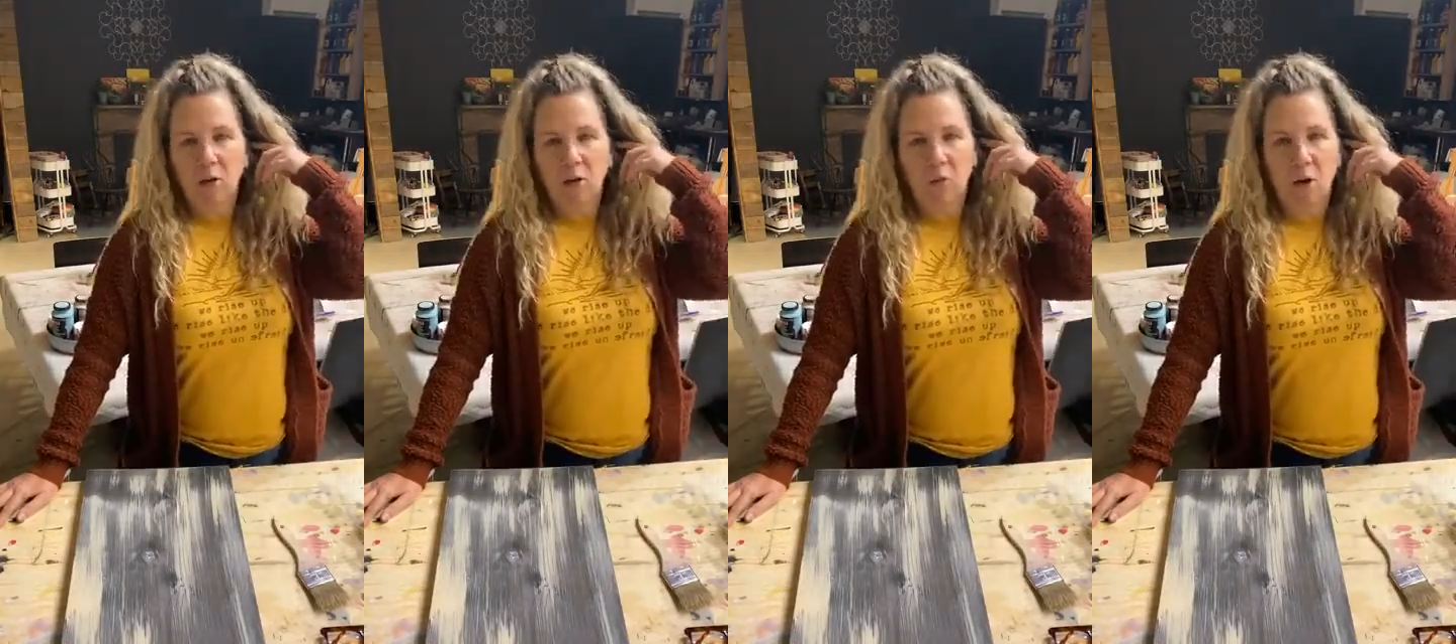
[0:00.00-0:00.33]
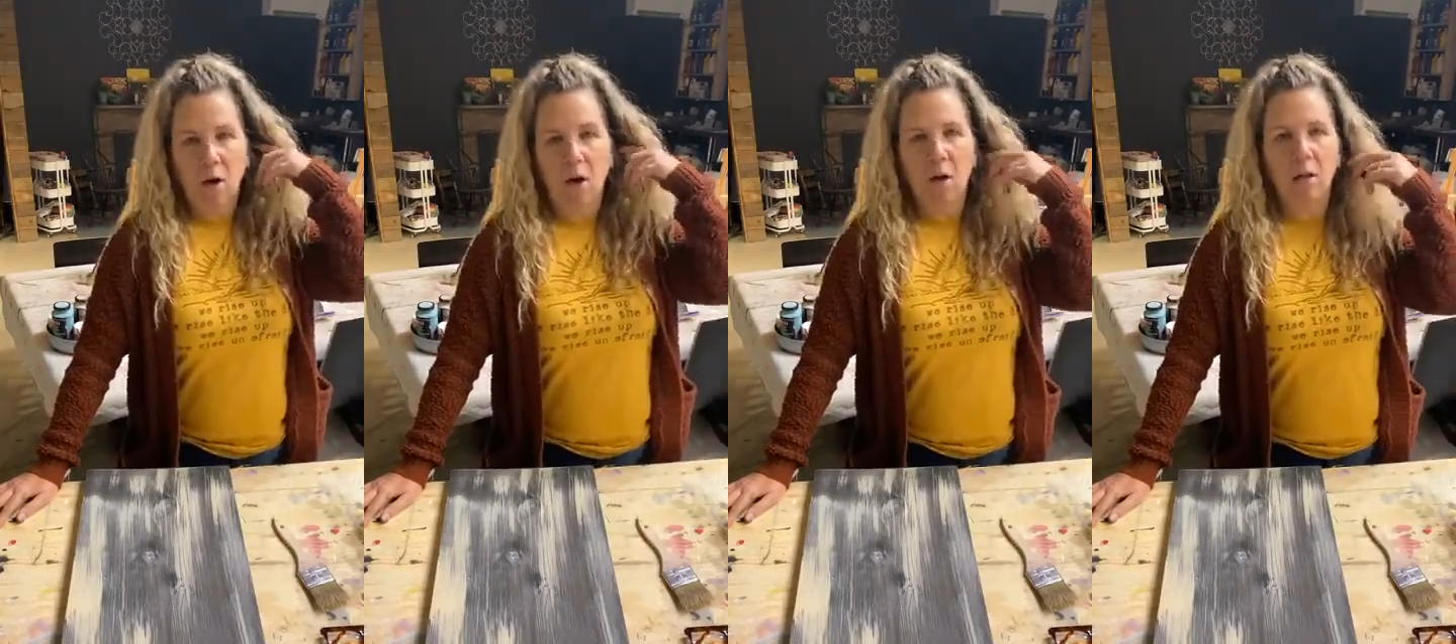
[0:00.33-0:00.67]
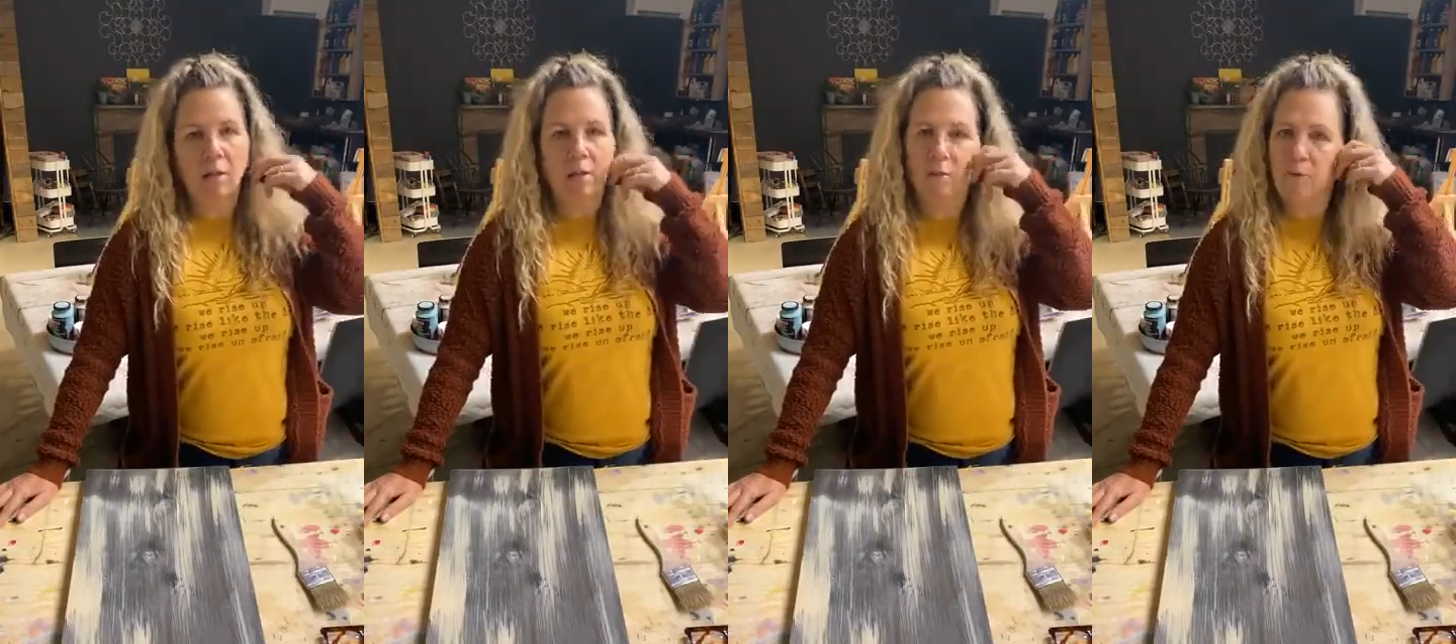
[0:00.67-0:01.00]
know we're
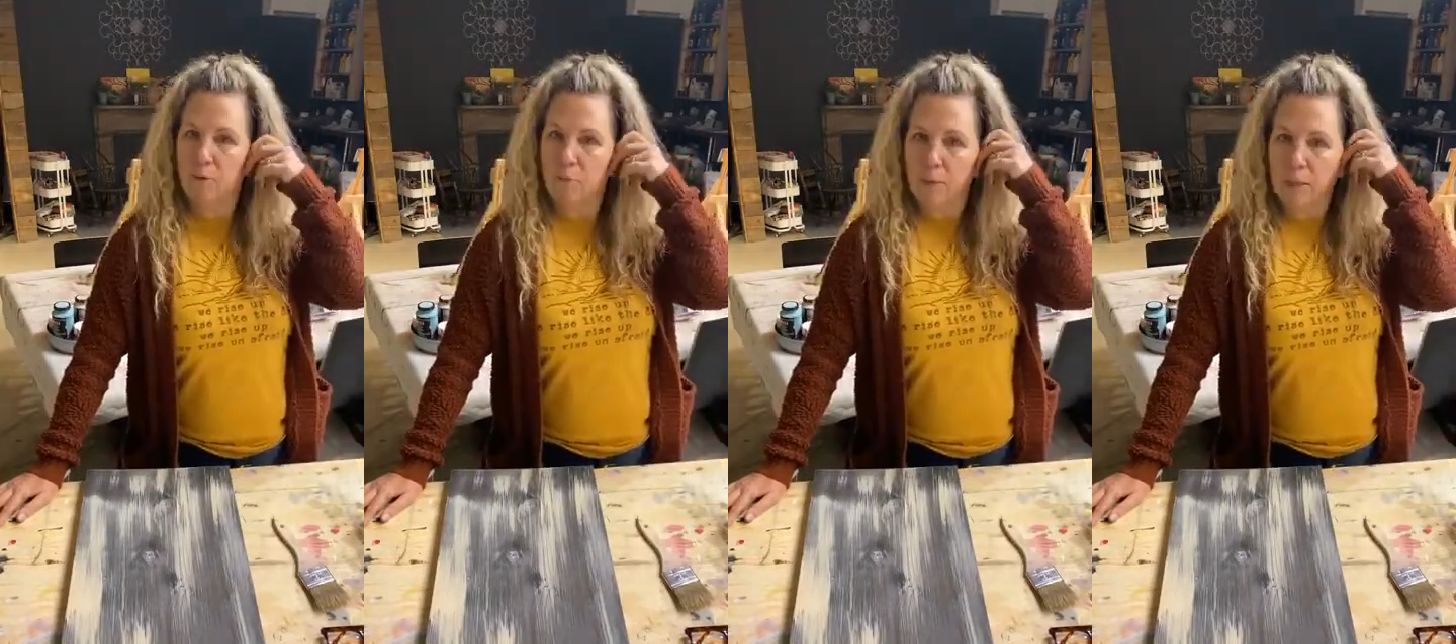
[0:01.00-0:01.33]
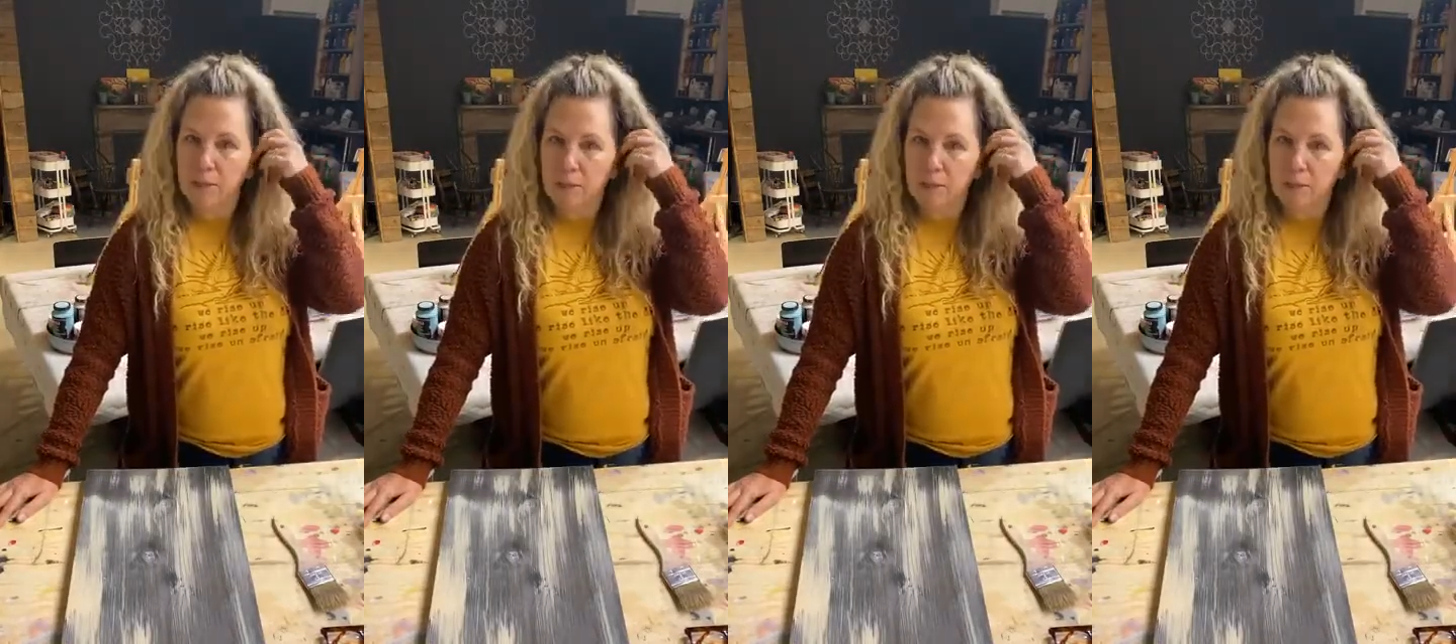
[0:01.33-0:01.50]
all at different